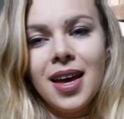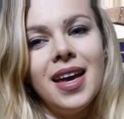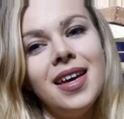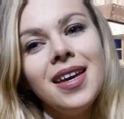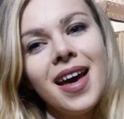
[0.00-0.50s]

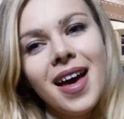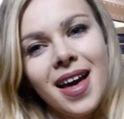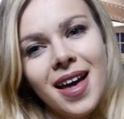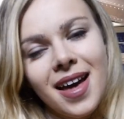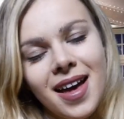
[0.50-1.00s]
Hey
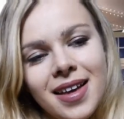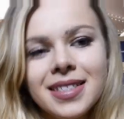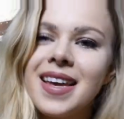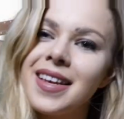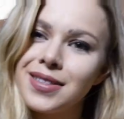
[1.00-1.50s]

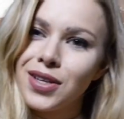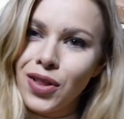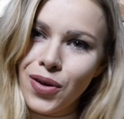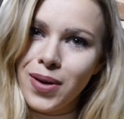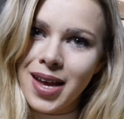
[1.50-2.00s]
guys, it's
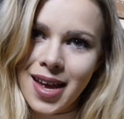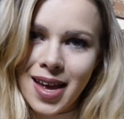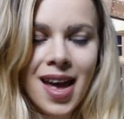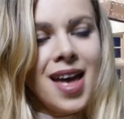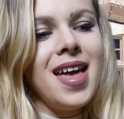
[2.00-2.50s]

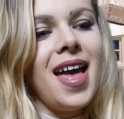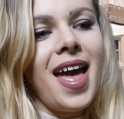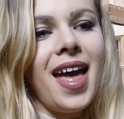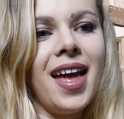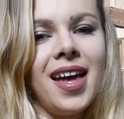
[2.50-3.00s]
Khloe,
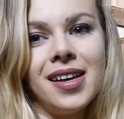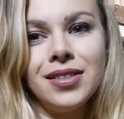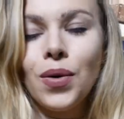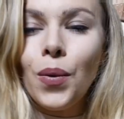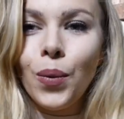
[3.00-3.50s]

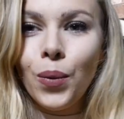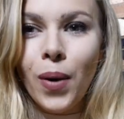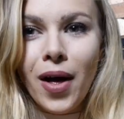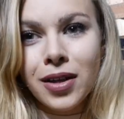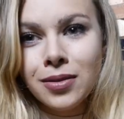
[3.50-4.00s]
and
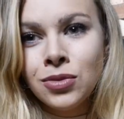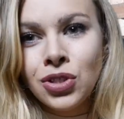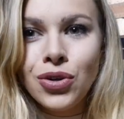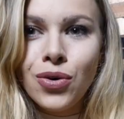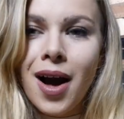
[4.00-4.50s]
welcome
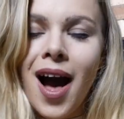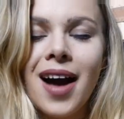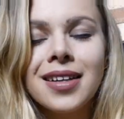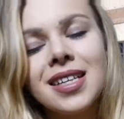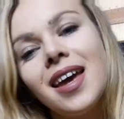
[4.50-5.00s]
to
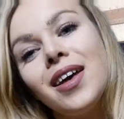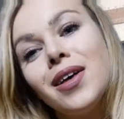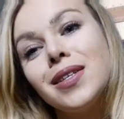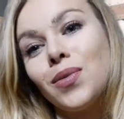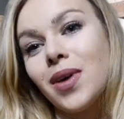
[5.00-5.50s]

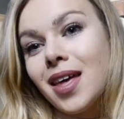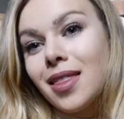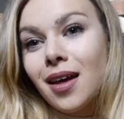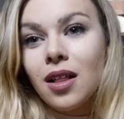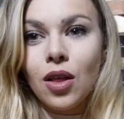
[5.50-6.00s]
Cocktails
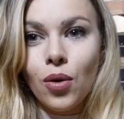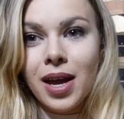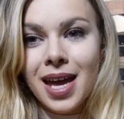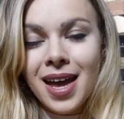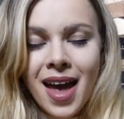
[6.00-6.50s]
with
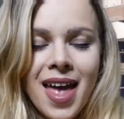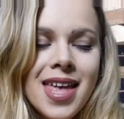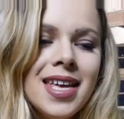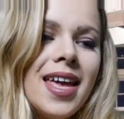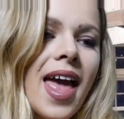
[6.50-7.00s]
Khloe.
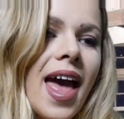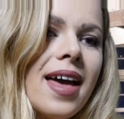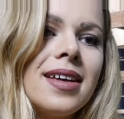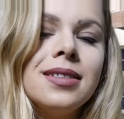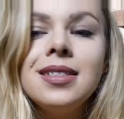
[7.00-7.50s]

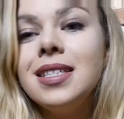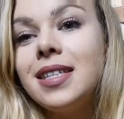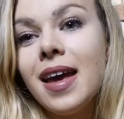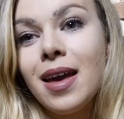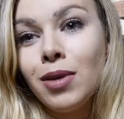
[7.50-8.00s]
And
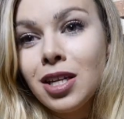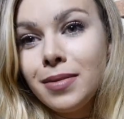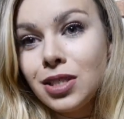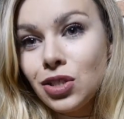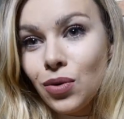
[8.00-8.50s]
today I'm going to
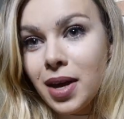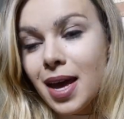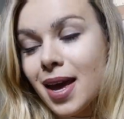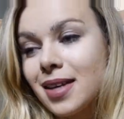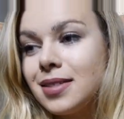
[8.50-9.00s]
be
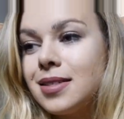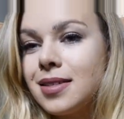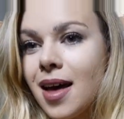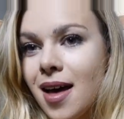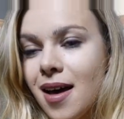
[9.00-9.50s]
doing
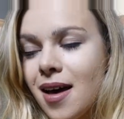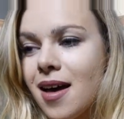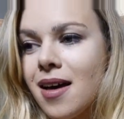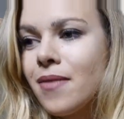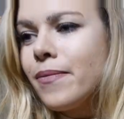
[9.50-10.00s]

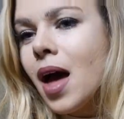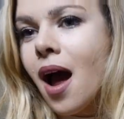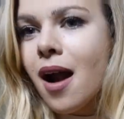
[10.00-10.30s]
some